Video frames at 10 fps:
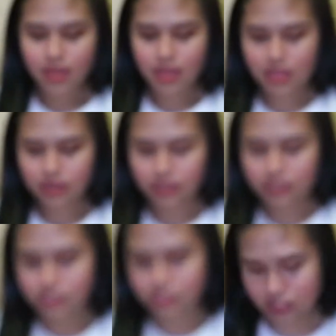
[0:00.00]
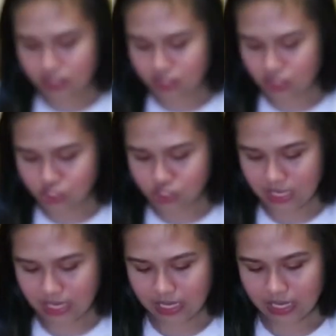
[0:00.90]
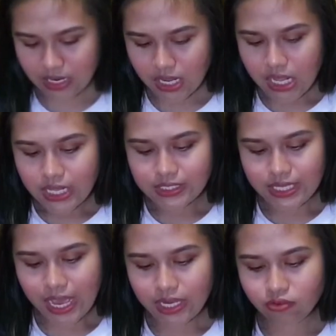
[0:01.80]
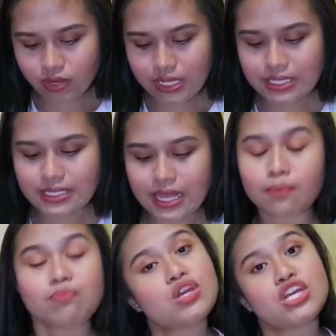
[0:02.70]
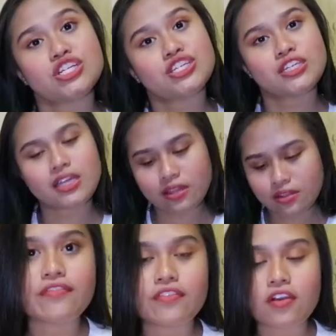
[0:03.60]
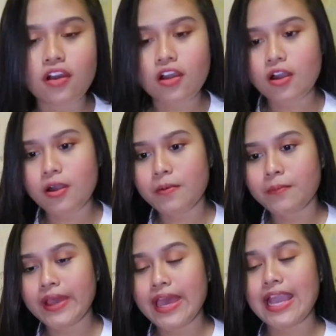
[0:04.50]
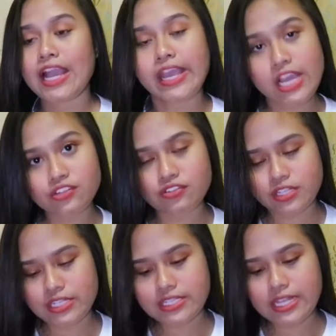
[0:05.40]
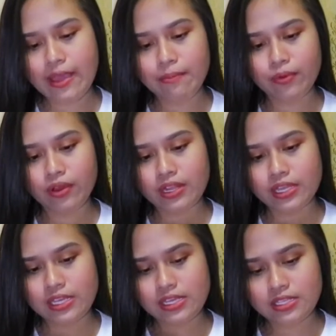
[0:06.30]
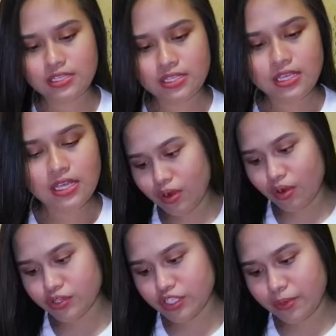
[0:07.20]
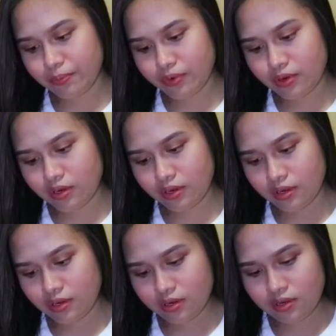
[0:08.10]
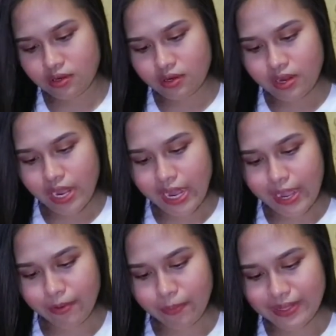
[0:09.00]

and it's in the shade 10 Ready Set Peach. From Catrice, I bought a brow shaper eyebrow